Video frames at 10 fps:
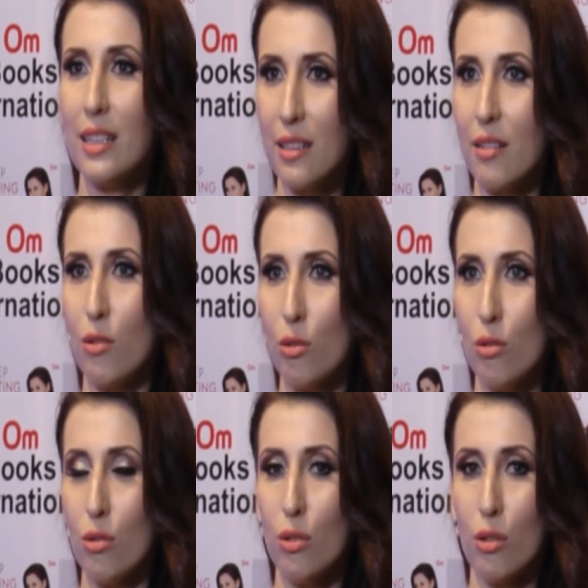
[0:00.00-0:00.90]
it is
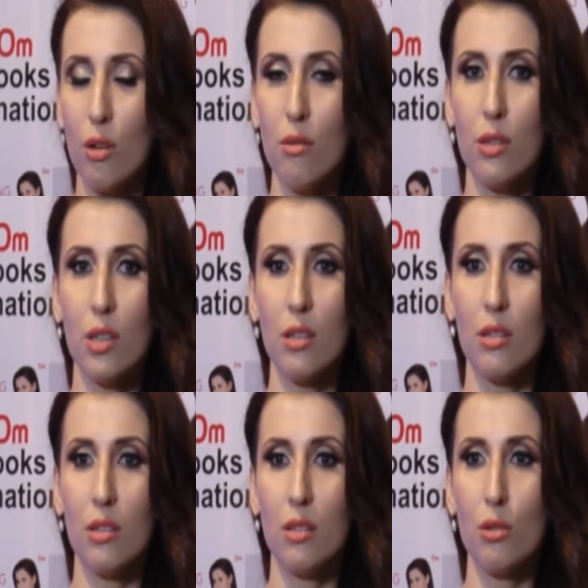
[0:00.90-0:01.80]
to
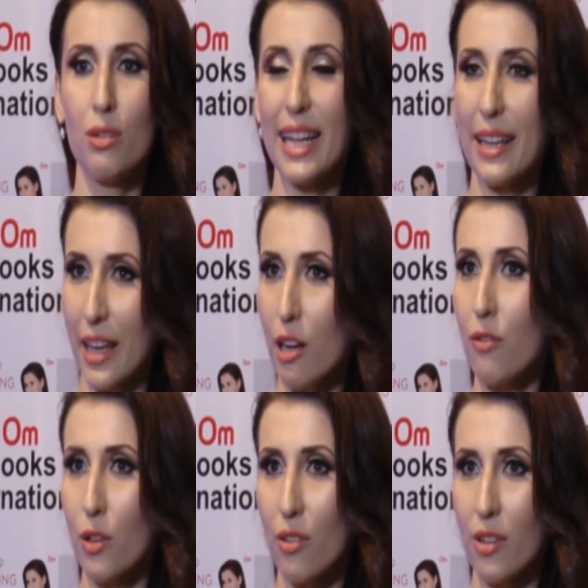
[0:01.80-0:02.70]
to take care
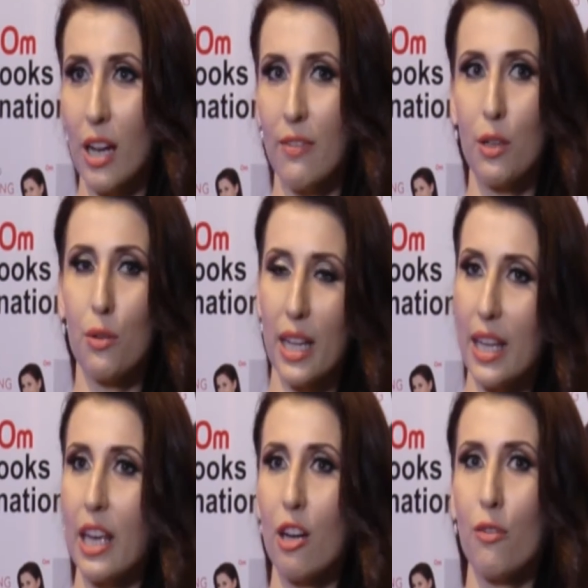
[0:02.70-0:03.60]
of yourself and to
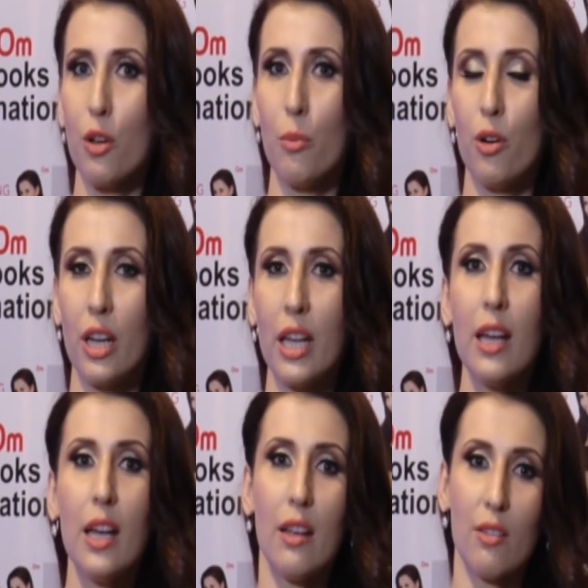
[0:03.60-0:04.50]
take care of your body.
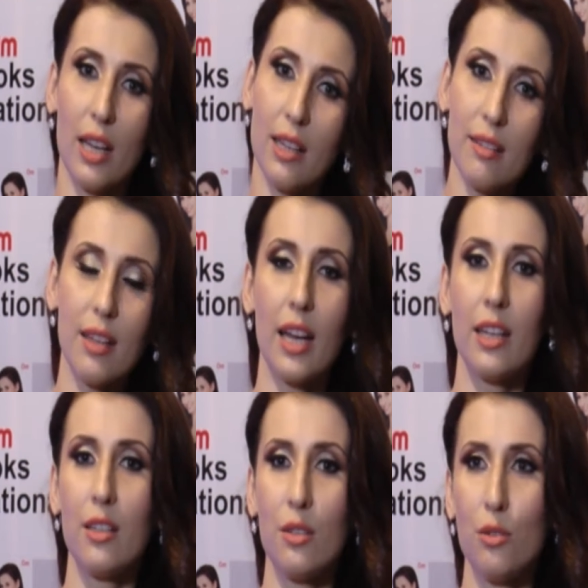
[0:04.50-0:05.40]
So I
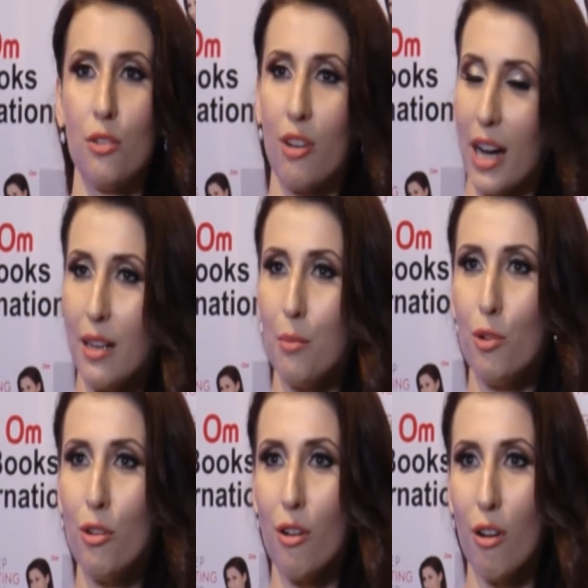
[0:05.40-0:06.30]
decided to write a
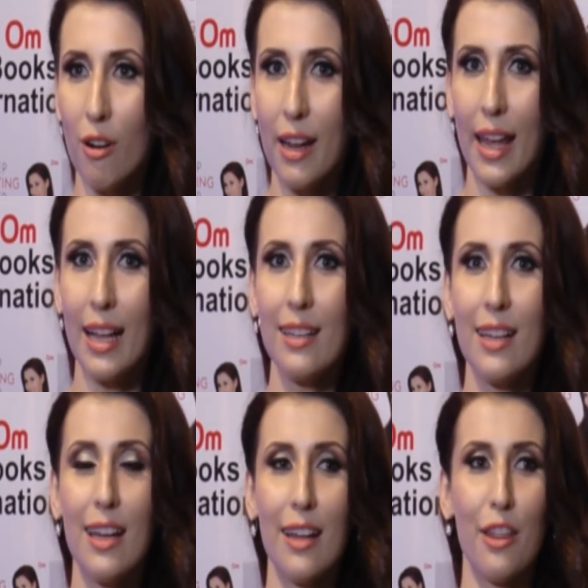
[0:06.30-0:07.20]
book on health.
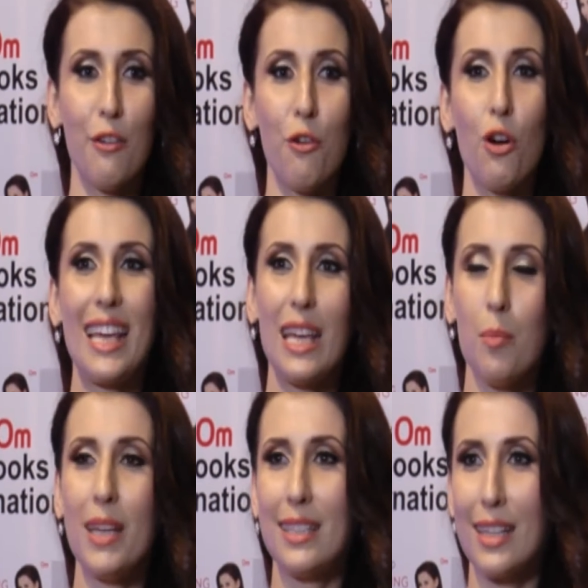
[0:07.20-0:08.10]
Therefore,
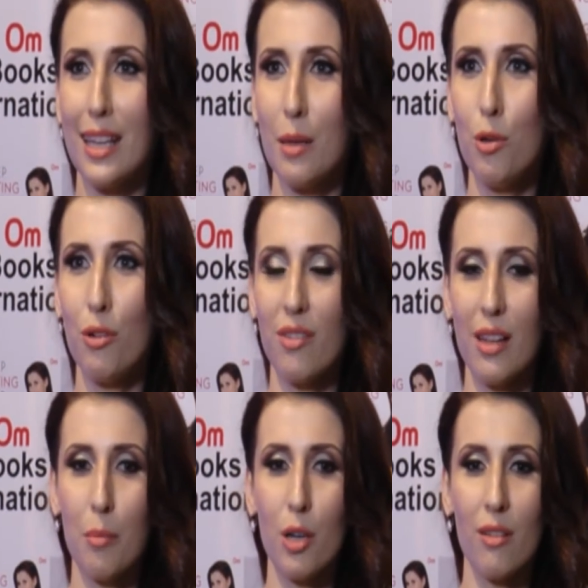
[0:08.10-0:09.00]
Keep Eating, Keep
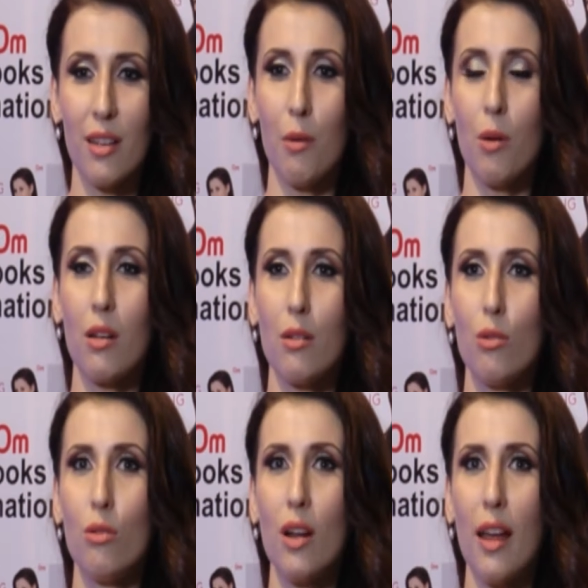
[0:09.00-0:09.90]
Losing, because I wanted
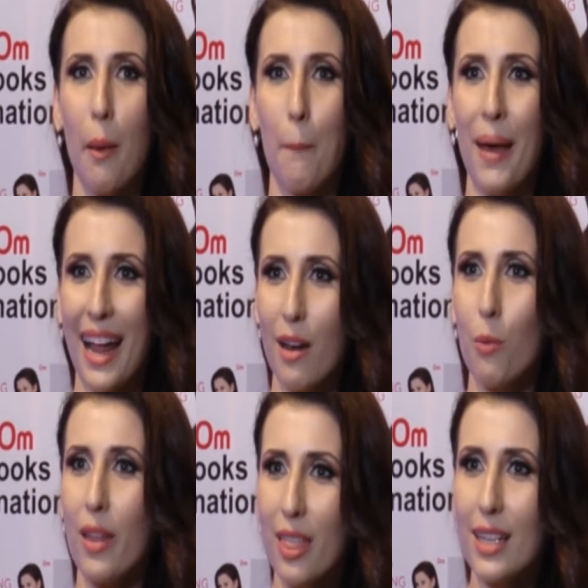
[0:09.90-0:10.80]
to bend
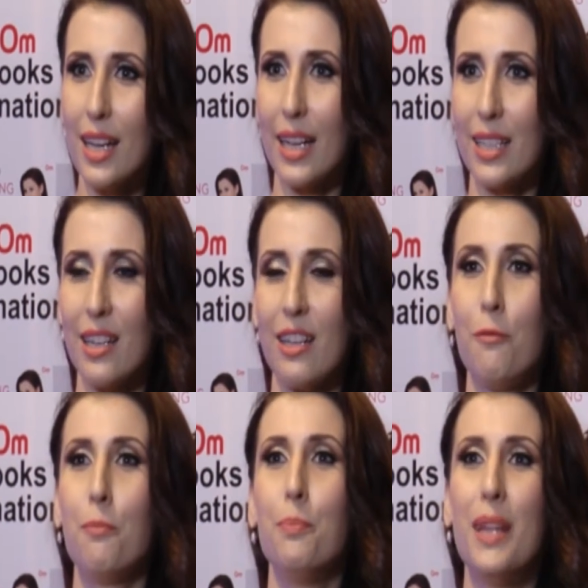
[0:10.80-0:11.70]
with the title
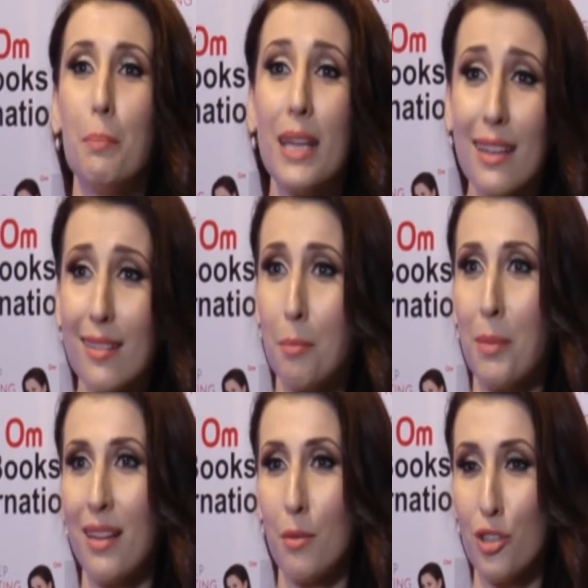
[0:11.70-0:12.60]
the biggest
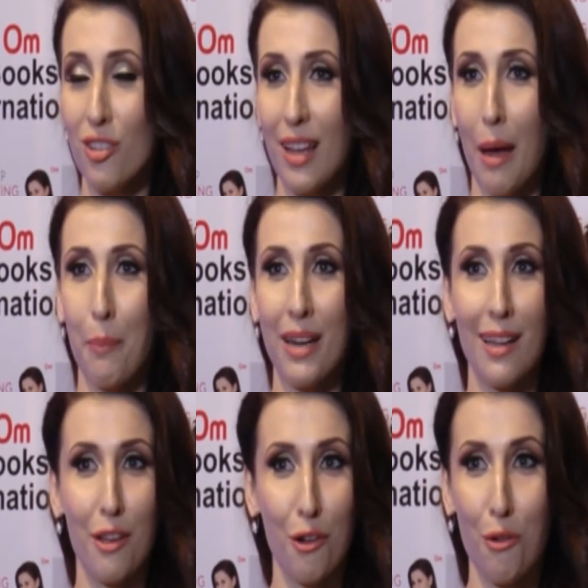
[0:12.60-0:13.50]
myths which is
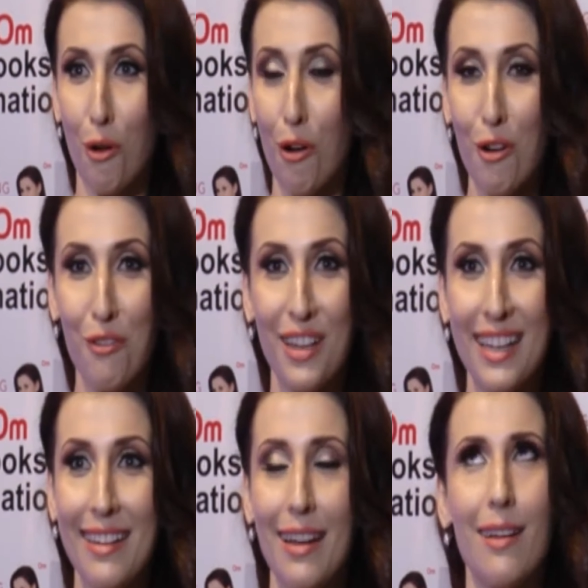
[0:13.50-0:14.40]
happening all over
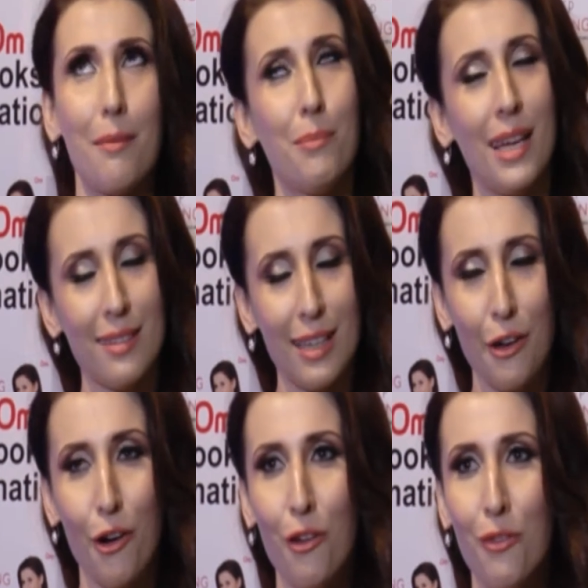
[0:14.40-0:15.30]
India and
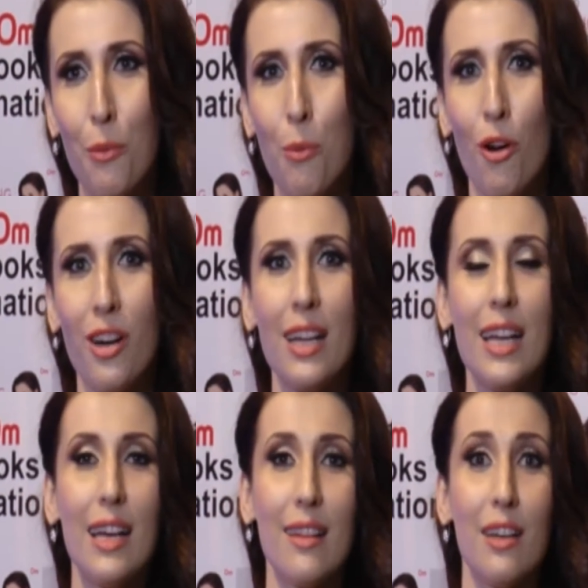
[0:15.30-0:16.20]
basically all over the world,
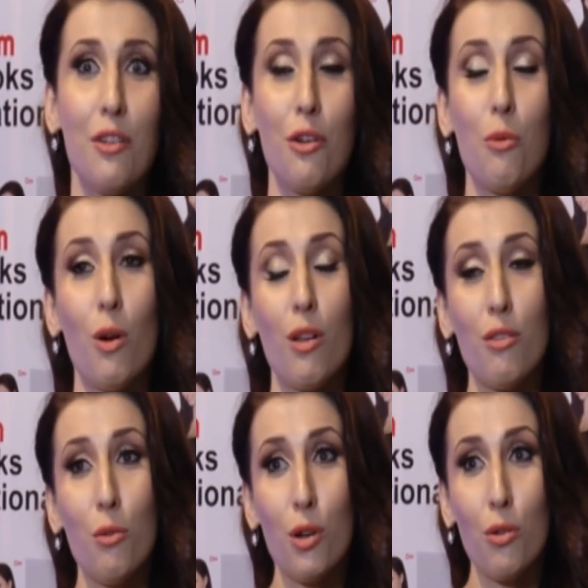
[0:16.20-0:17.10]
that
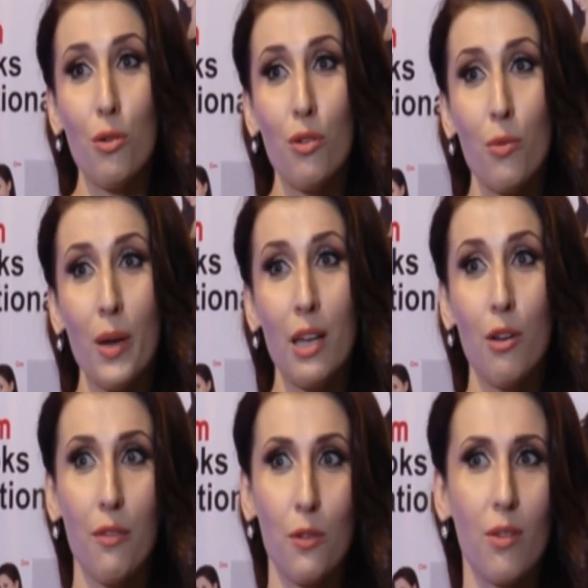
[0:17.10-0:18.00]
once you want to lose weight
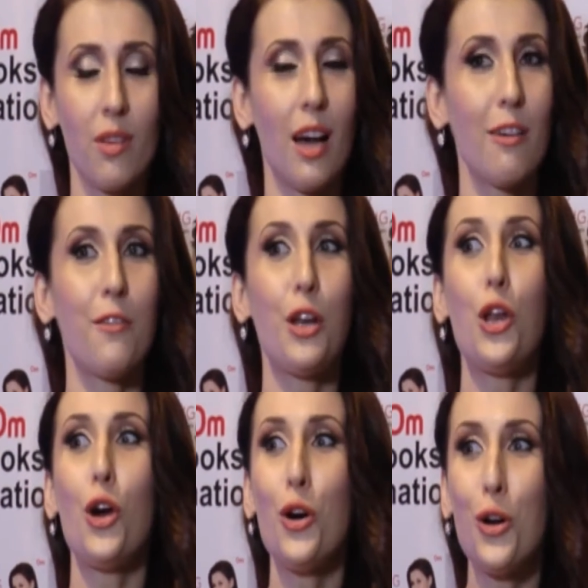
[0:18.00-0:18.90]
you have to starve.
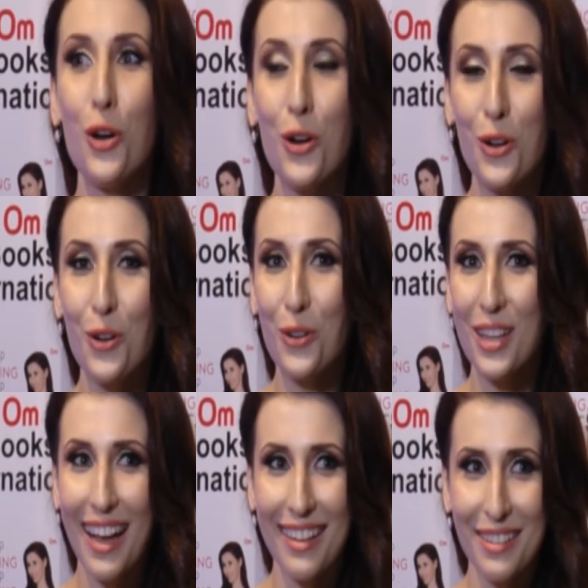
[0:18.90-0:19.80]
No,
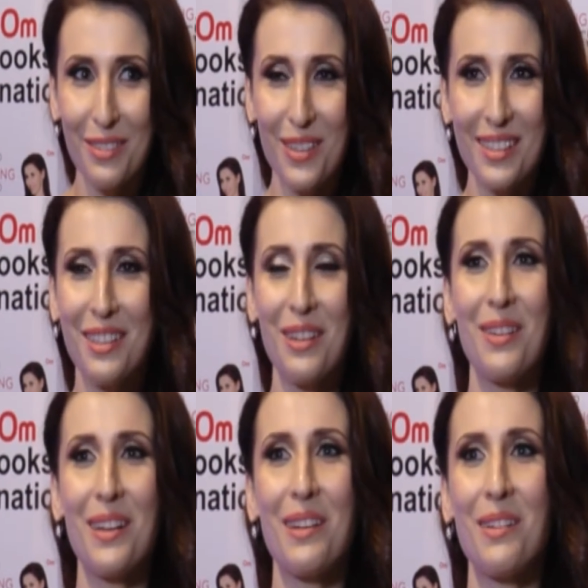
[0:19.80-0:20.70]
that's the worst thing
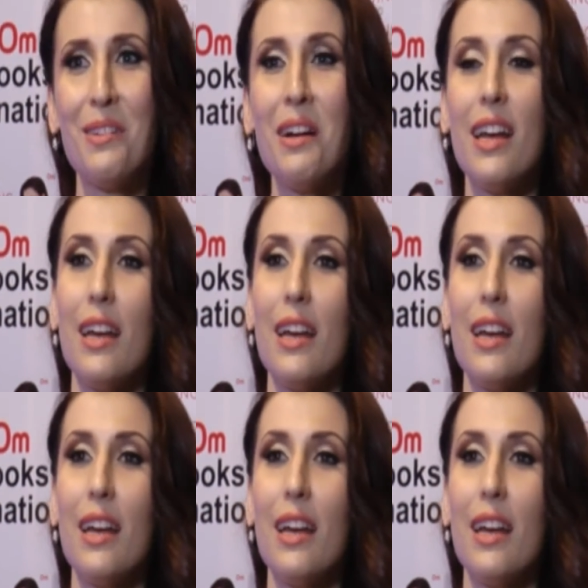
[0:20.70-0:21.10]
you can do.